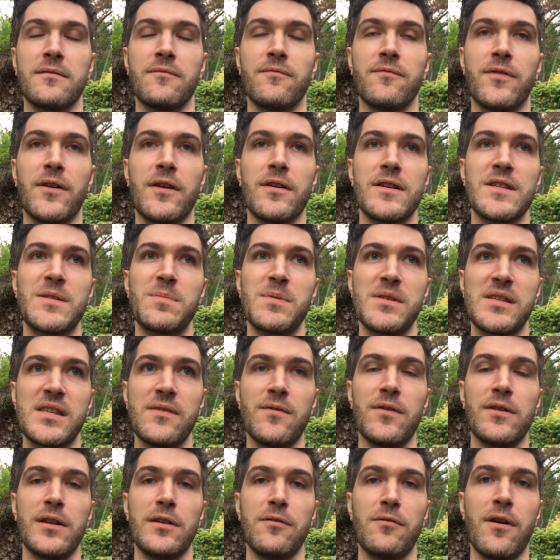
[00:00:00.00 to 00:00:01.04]
very
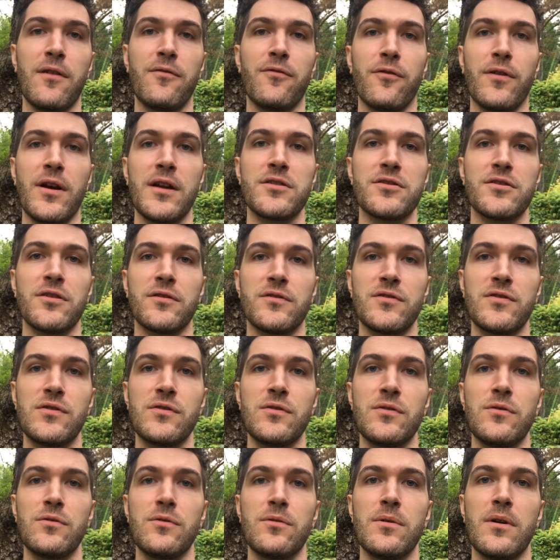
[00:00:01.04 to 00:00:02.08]
specifically referential
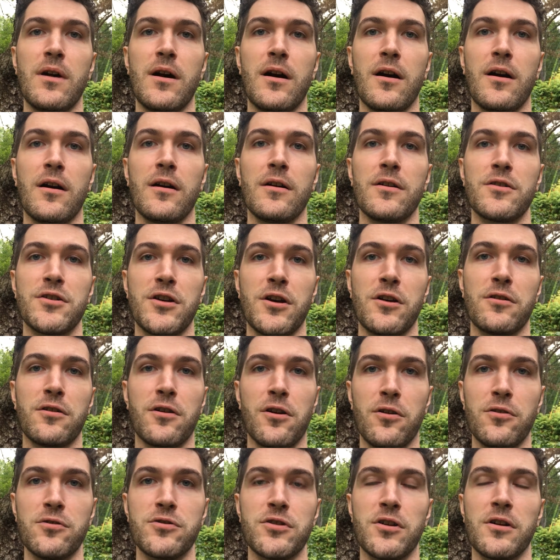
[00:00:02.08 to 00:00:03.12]
to our shared
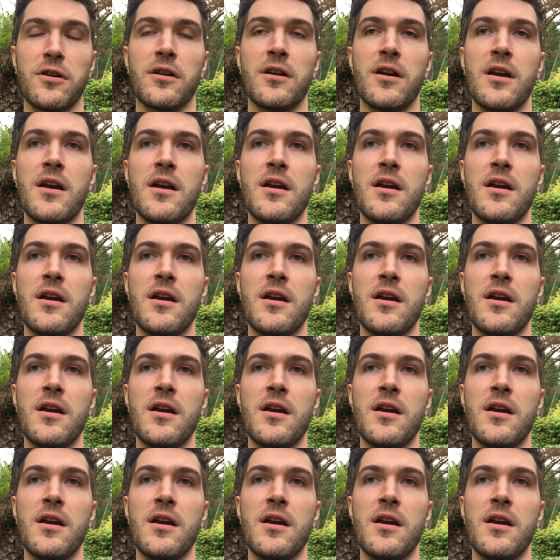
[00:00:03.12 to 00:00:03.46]
culture.